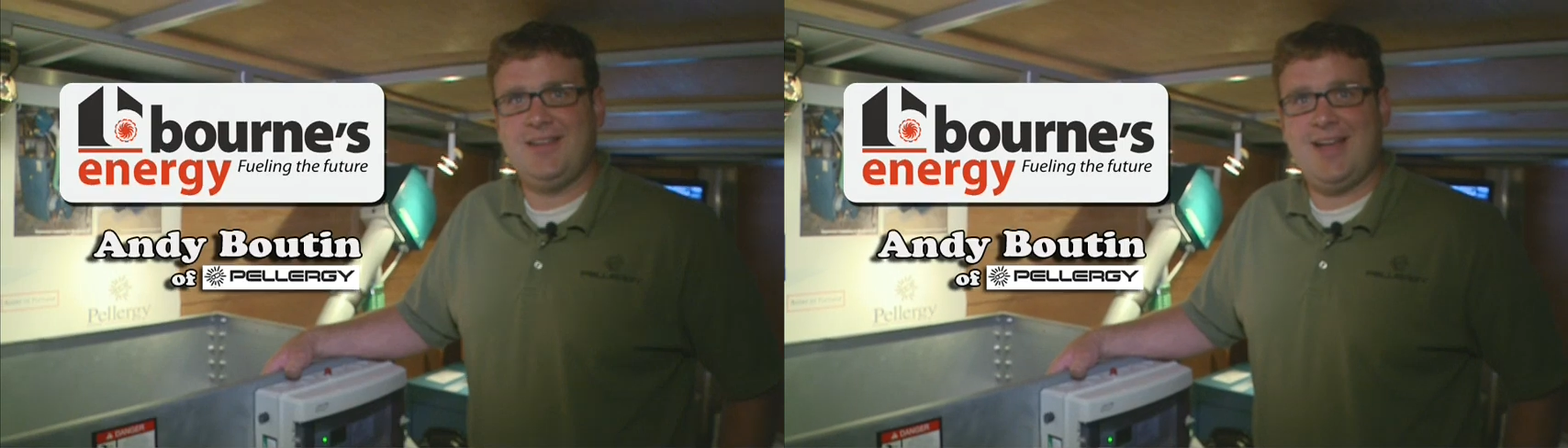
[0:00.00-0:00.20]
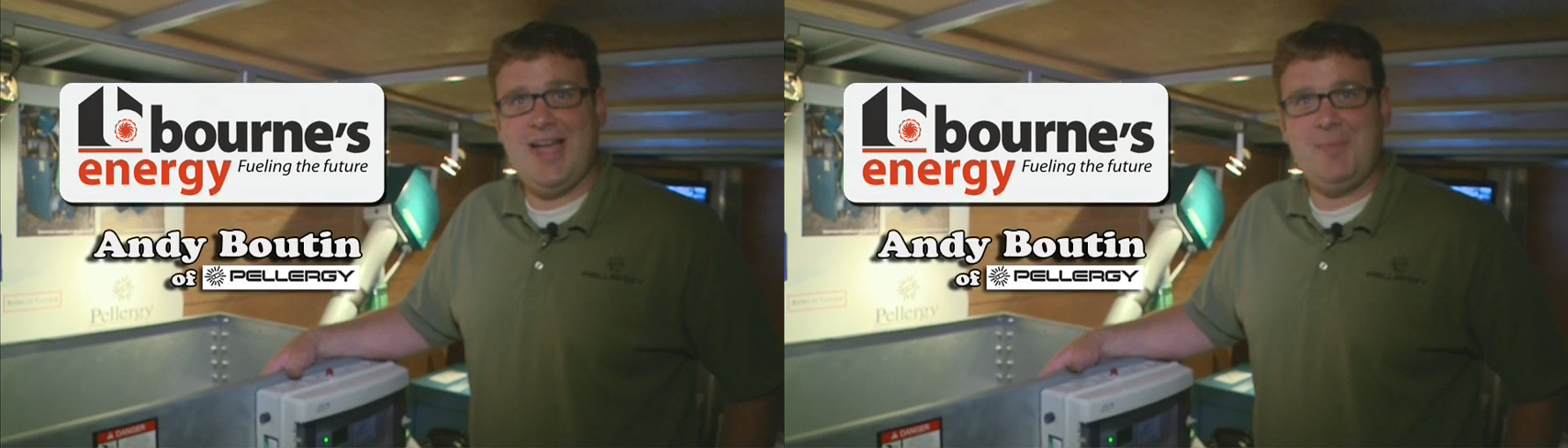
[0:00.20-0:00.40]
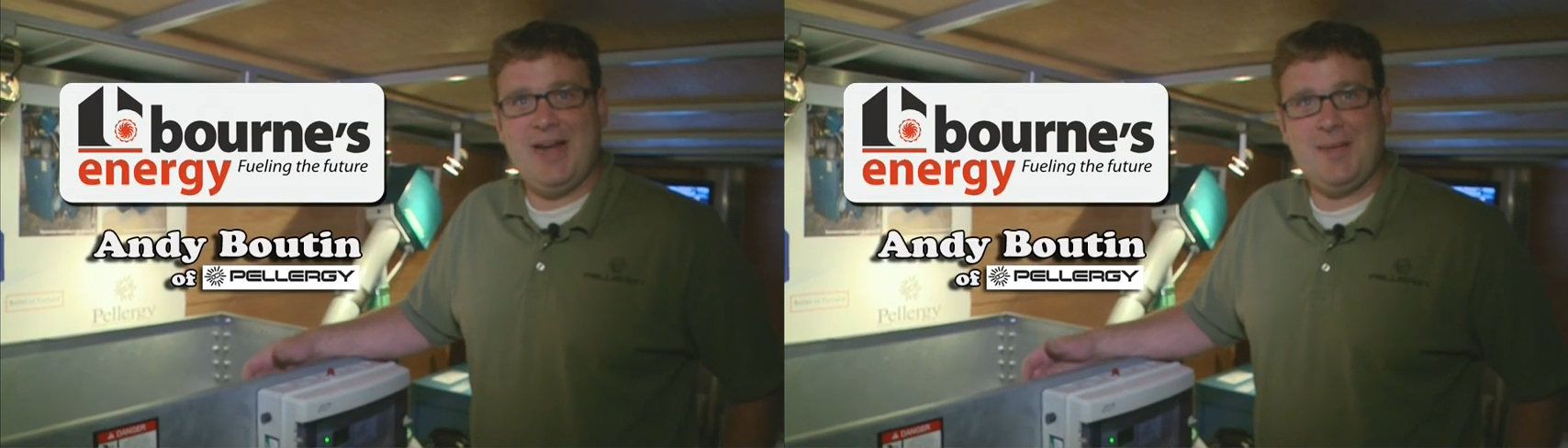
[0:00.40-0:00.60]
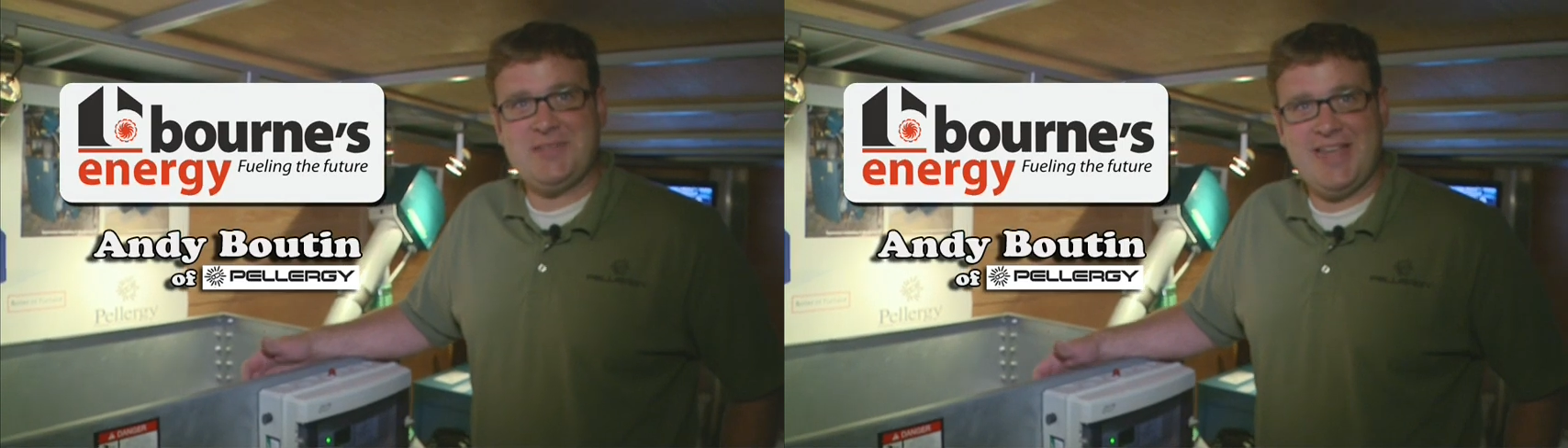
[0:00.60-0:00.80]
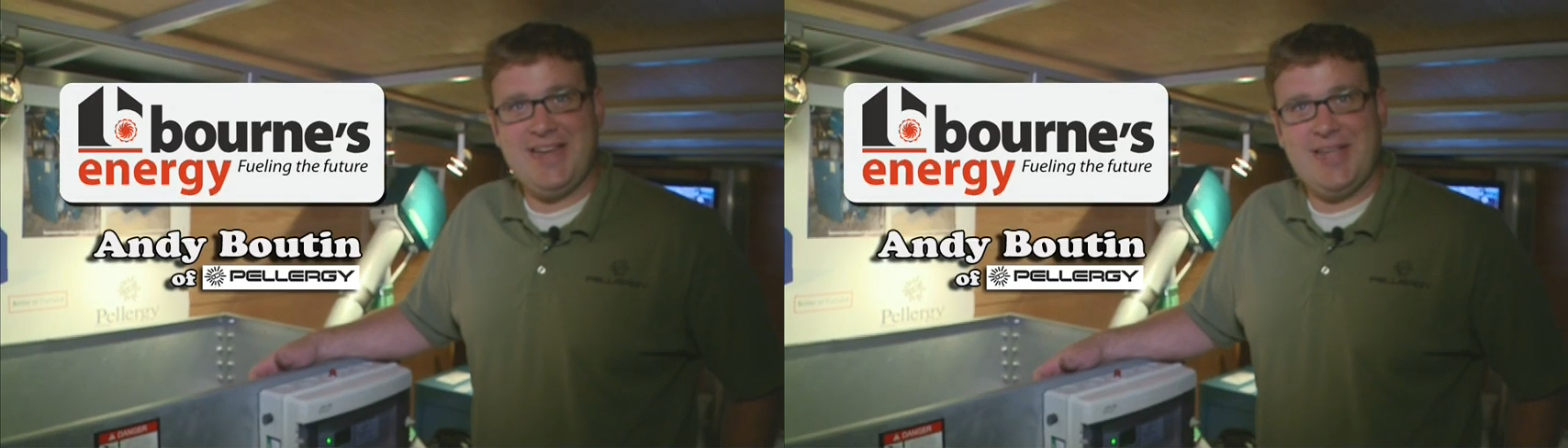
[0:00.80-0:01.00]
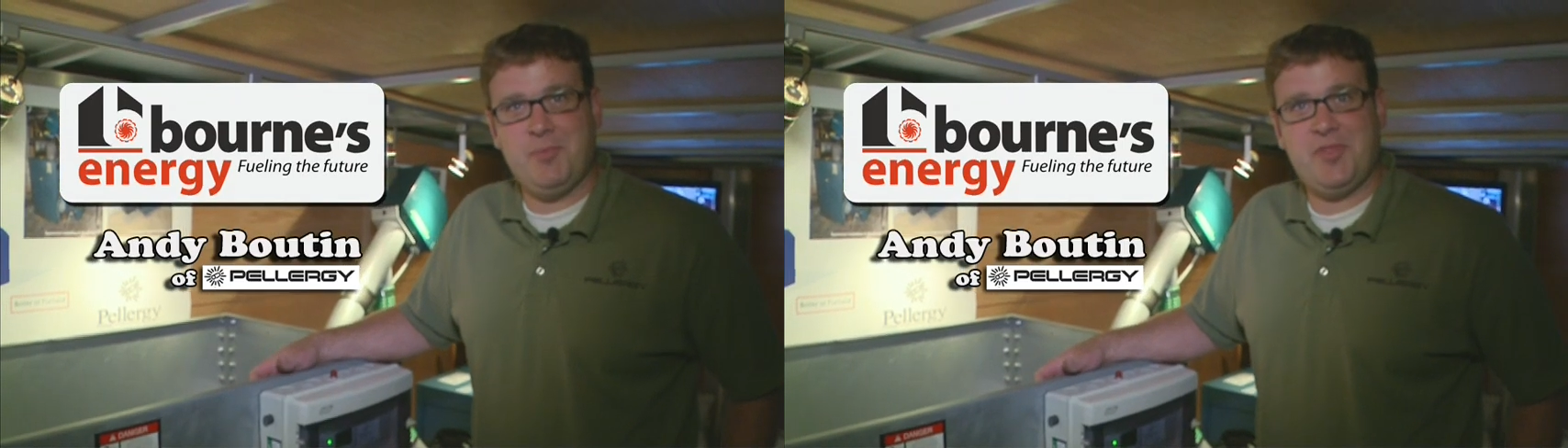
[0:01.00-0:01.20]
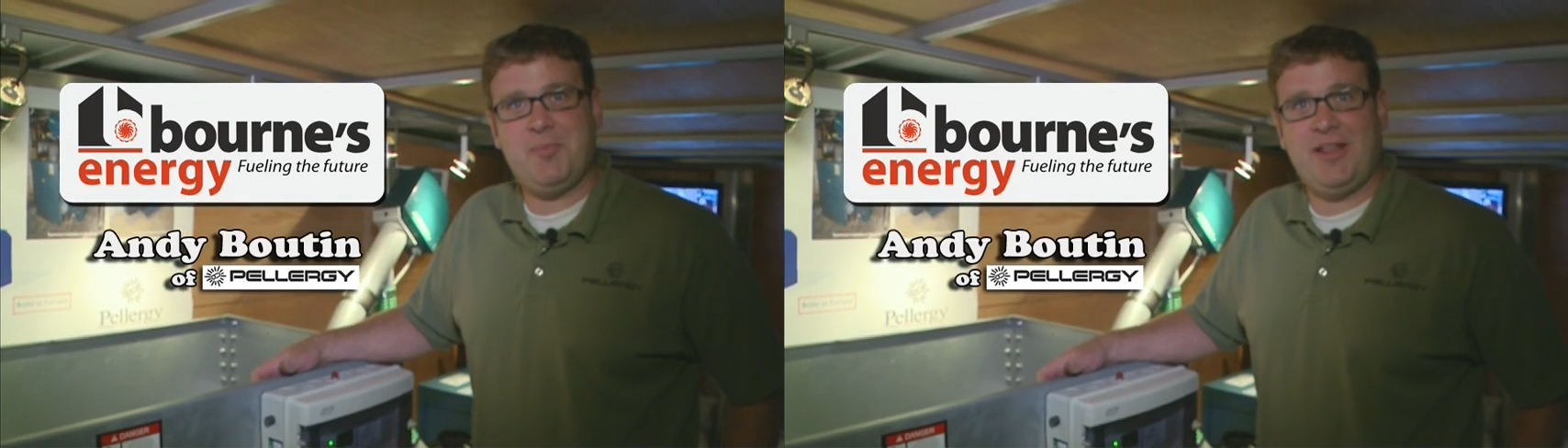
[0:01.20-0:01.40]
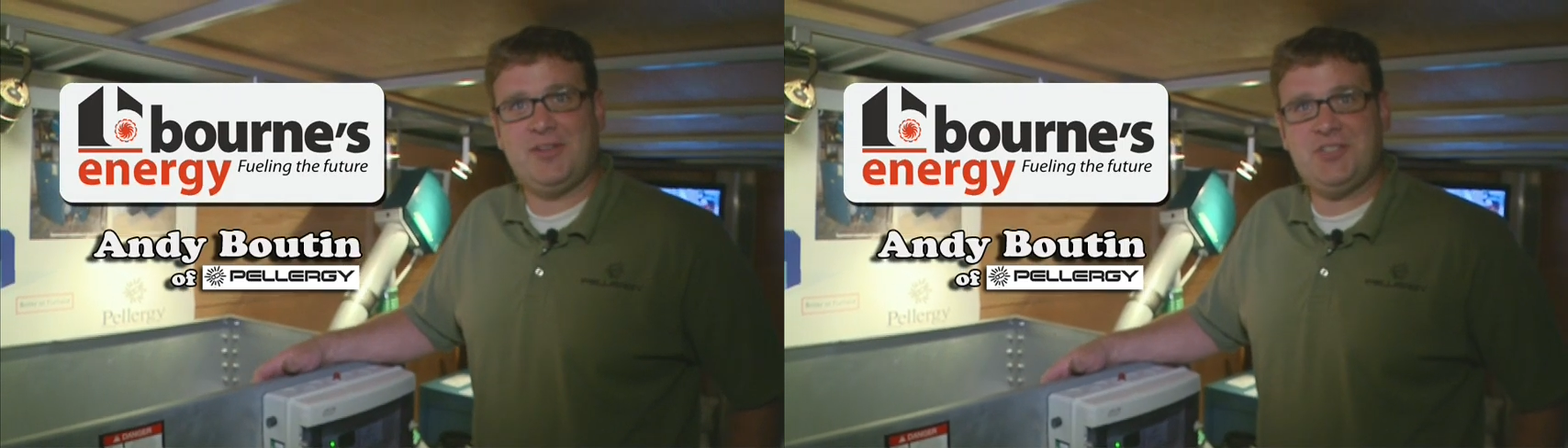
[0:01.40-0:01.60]
Hi, my name is Andy. I'm with
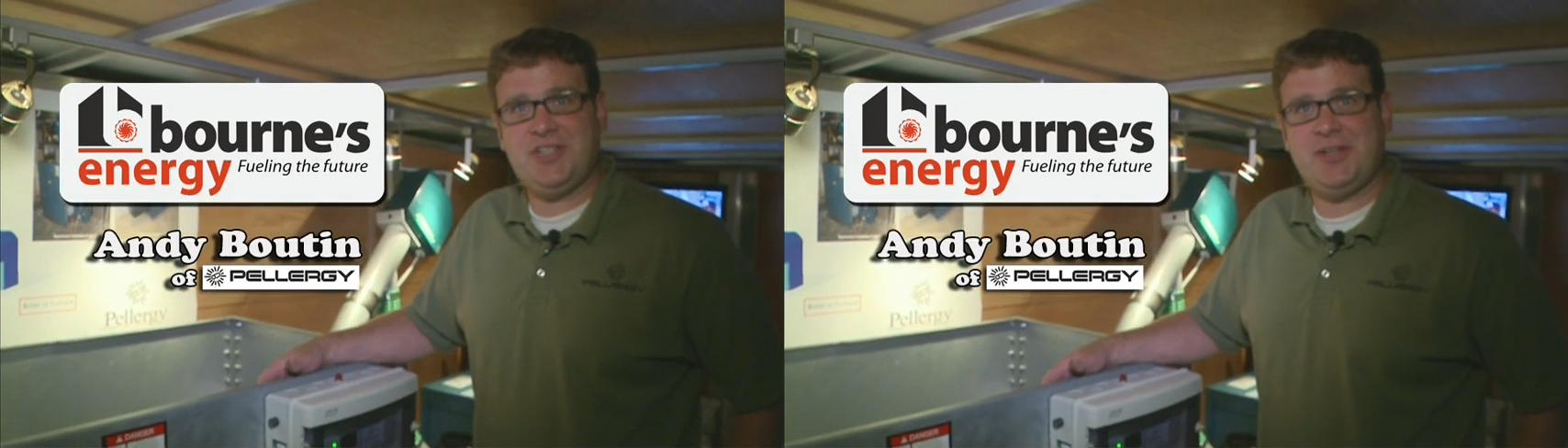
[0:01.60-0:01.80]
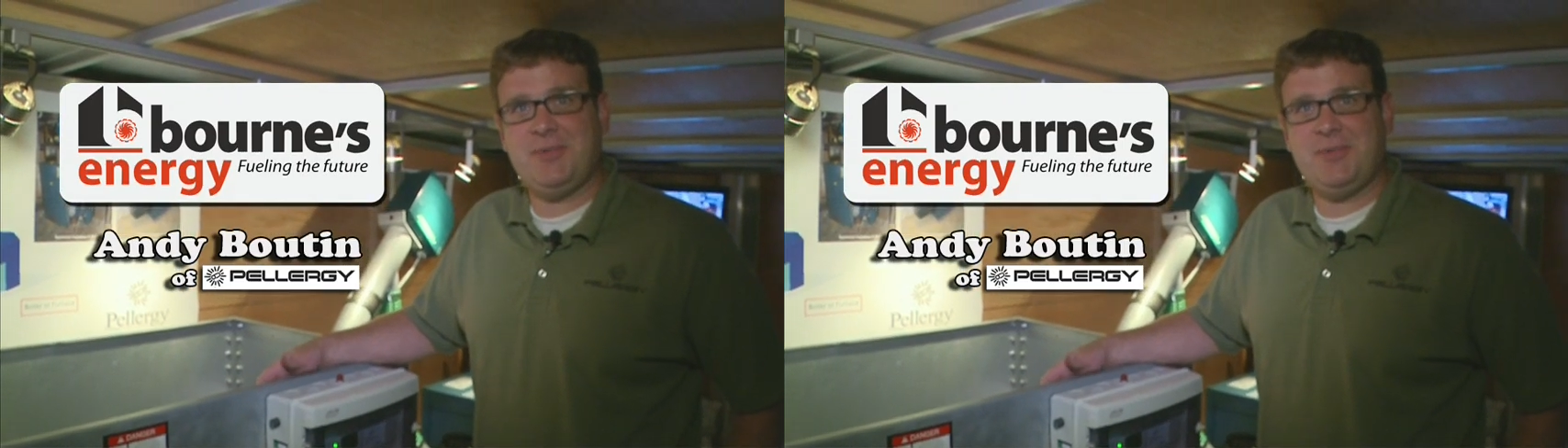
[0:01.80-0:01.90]
Pellergy.